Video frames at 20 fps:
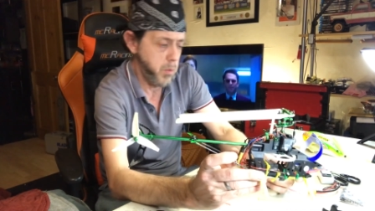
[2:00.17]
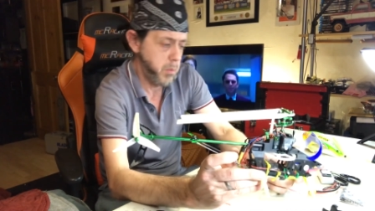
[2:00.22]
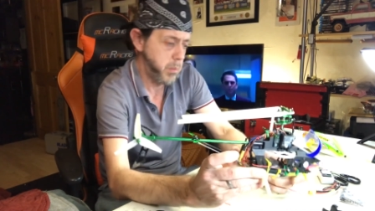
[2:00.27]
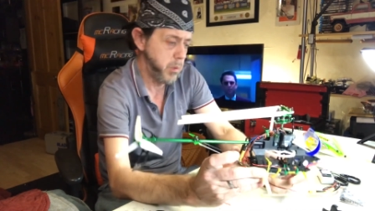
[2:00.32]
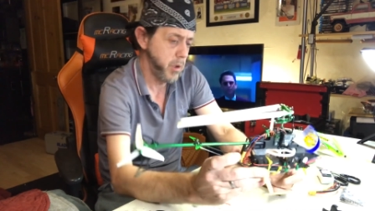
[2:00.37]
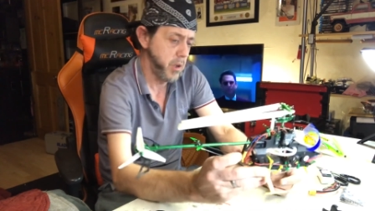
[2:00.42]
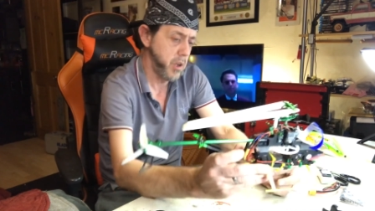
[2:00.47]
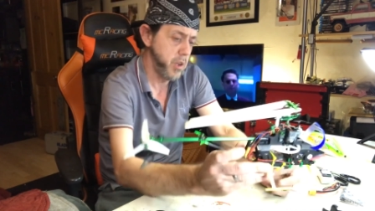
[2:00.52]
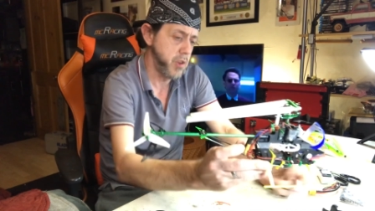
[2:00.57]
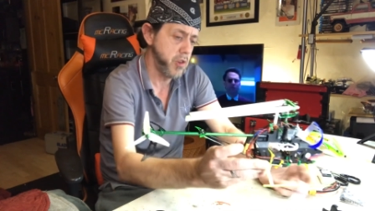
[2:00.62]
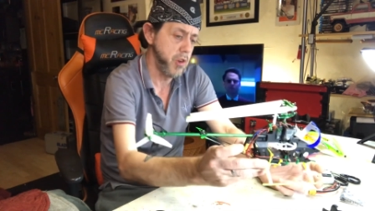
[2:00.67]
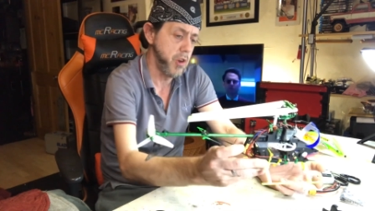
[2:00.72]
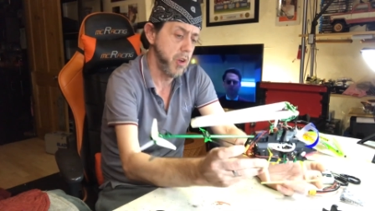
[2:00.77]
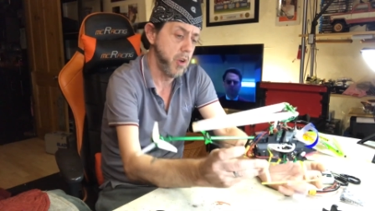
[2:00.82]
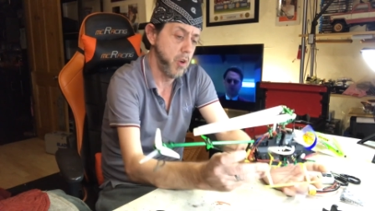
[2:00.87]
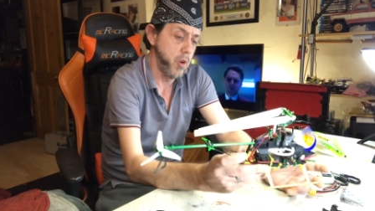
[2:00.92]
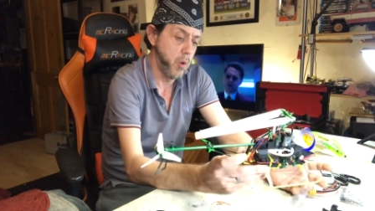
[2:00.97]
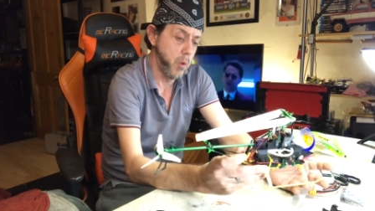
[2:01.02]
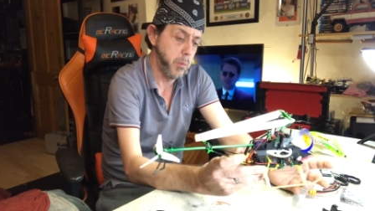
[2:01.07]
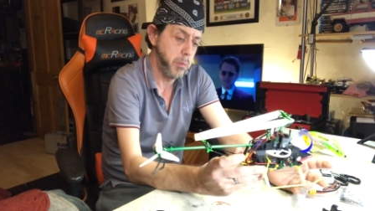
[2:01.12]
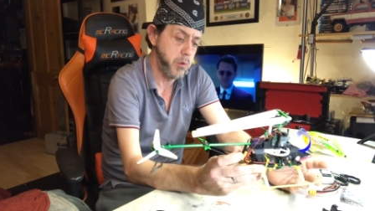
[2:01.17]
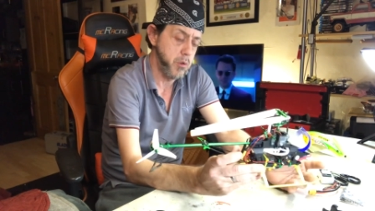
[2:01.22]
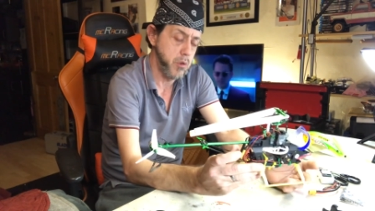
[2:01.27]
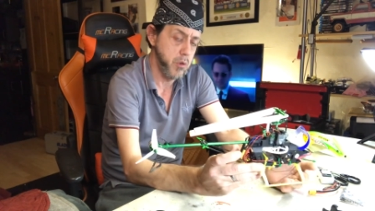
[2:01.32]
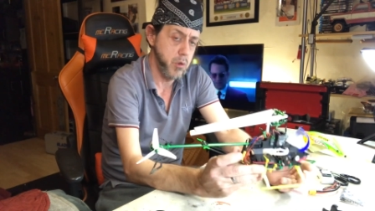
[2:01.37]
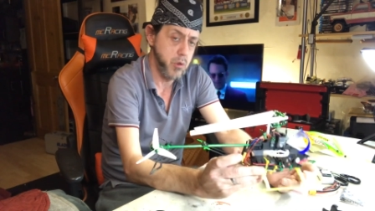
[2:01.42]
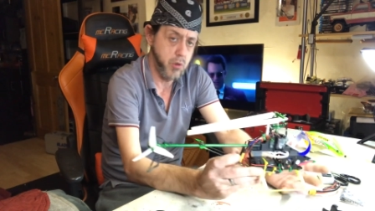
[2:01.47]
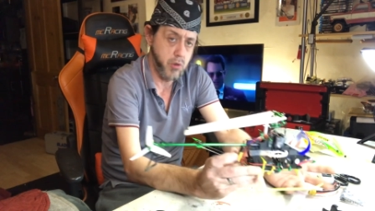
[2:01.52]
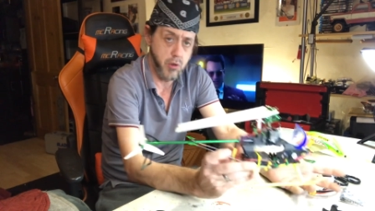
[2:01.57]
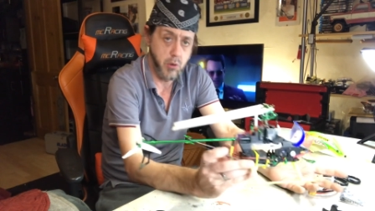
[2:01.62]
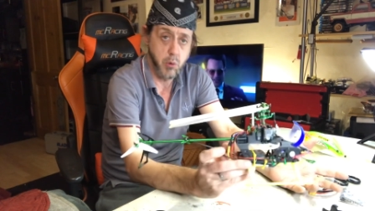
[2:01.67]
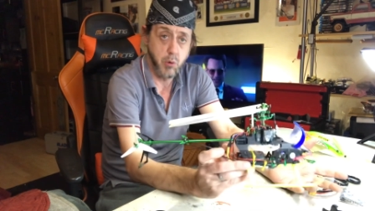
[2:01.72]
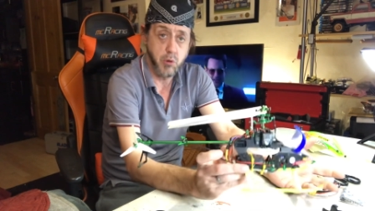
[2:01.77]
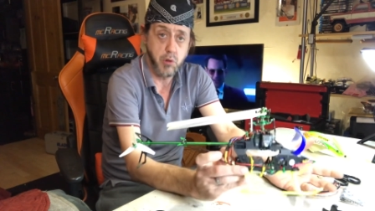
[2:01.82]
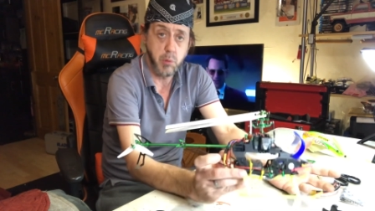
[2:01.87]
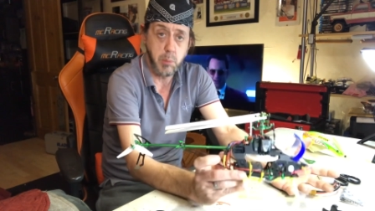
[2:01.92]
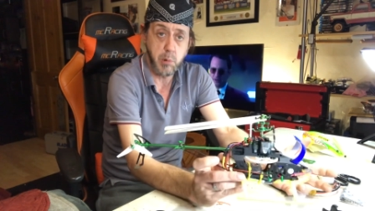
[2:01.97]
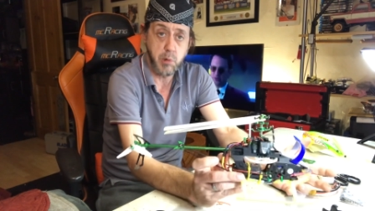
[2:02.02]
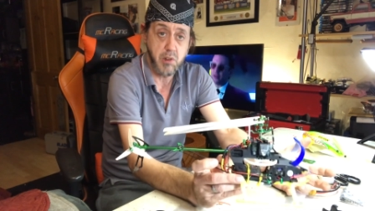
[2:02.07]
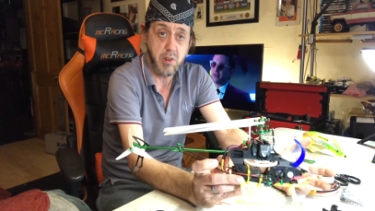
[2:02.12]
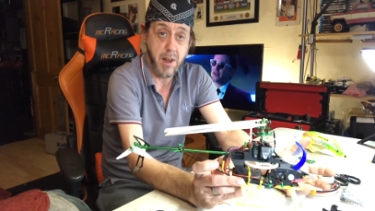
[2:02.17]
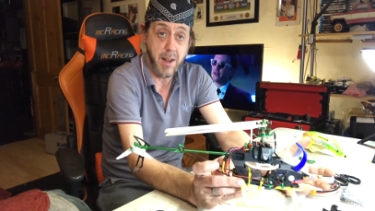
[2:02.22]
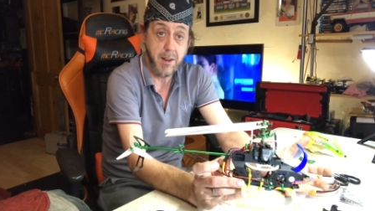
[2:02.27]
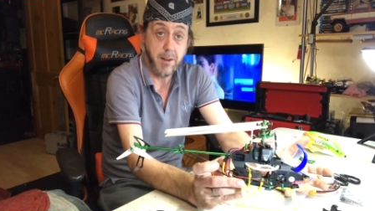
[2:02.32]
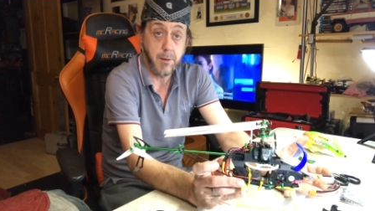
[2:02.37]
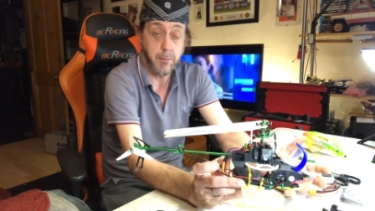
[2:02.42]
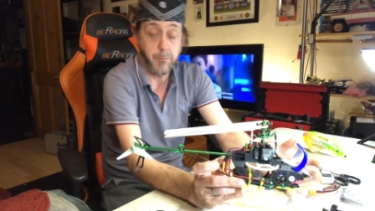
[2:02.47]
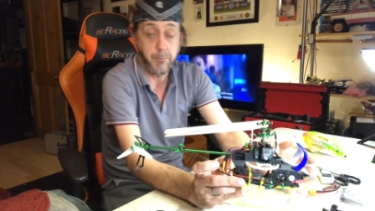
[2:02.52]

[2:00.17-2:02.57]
but you turn it up to 200%,